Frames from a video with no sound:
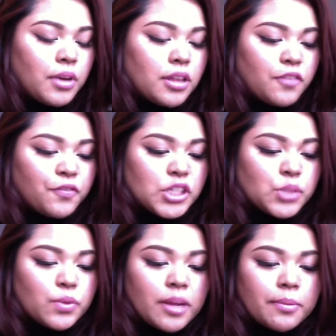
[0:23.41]
The first
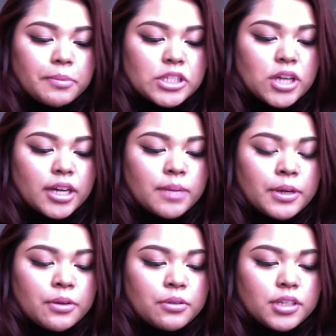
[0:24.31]
one that I'm going to be talking
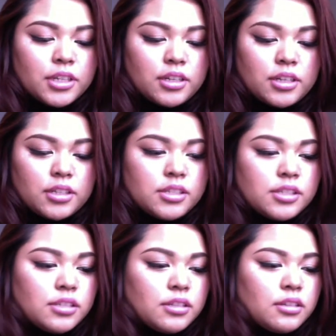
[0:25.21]
about
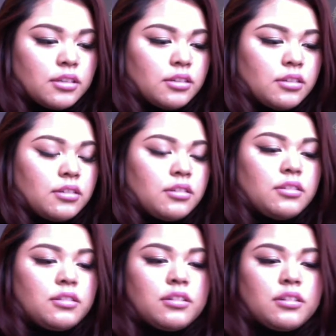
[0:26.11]
is
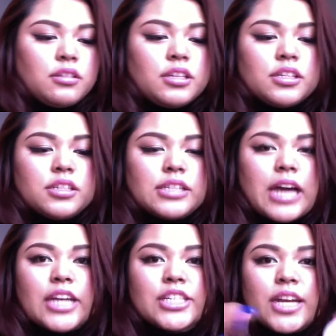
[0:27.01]
these
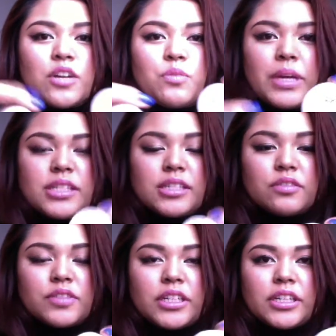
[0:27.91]
eyeshadow bases over
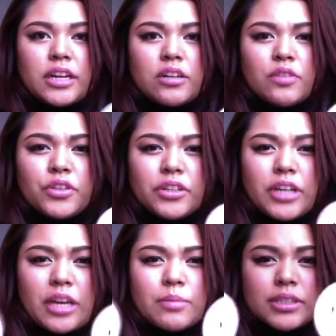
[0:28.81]
here. I don't know if you're
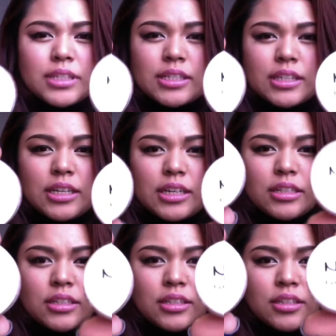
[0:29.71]
able to see,
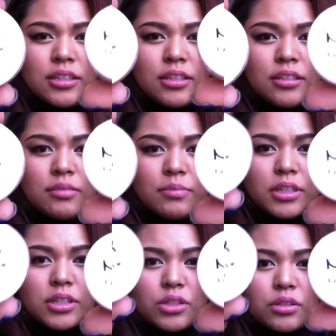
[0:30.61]

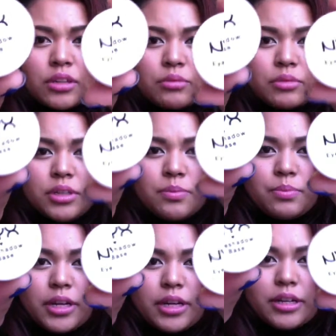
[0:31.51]
because it's like really
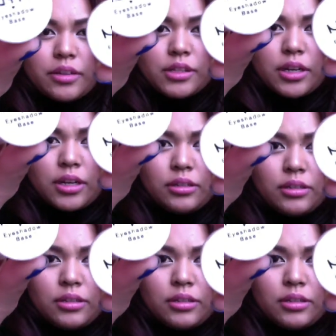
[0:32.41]
bright outside.